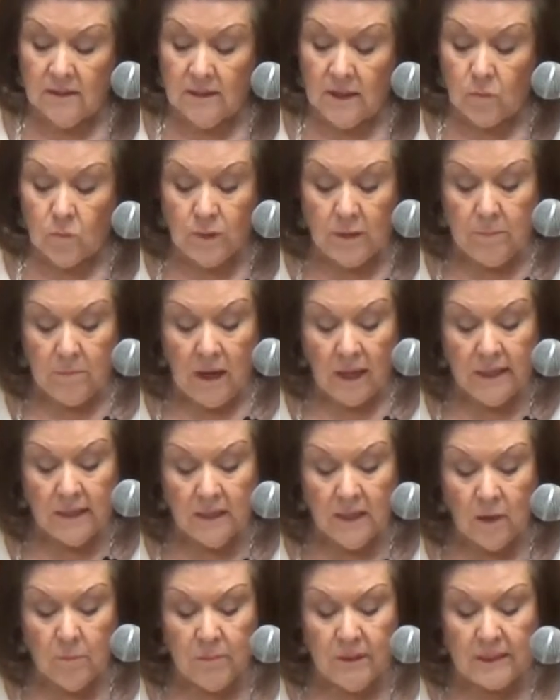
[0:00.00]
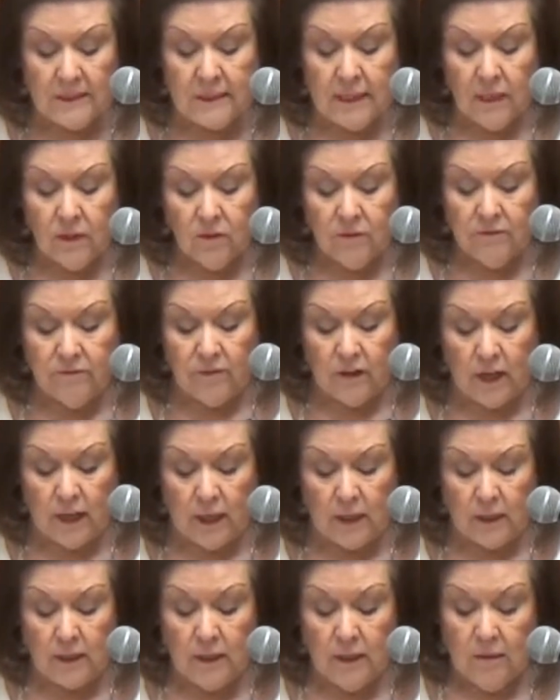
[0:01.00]
that we might not be
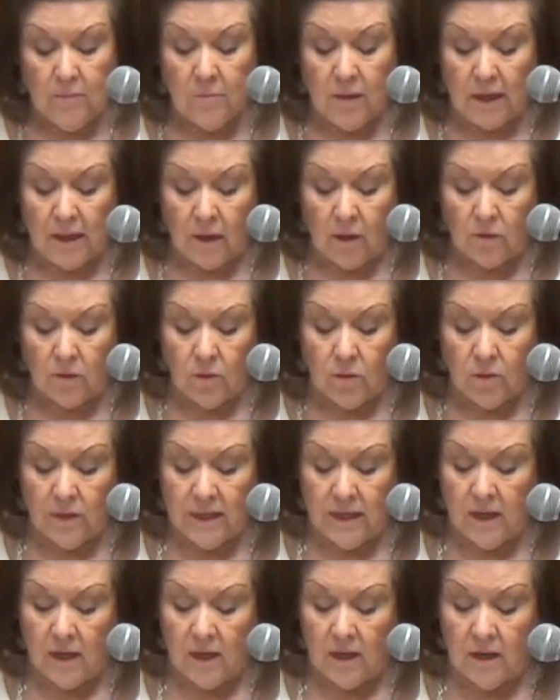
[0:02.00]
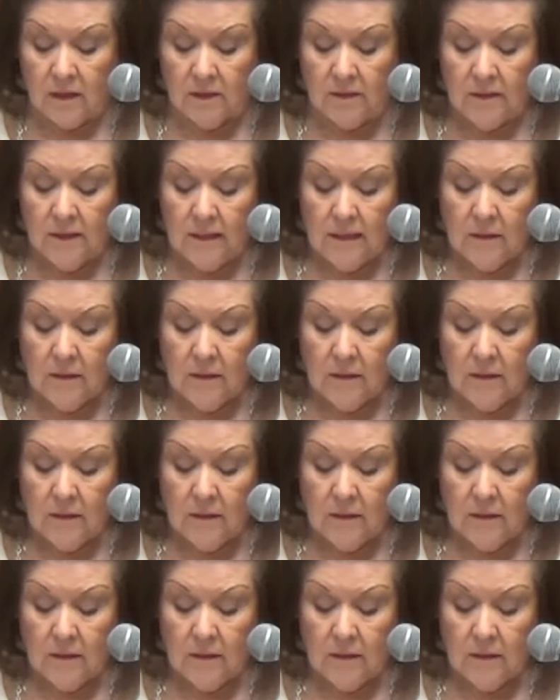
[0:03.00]
terrified by our holy God,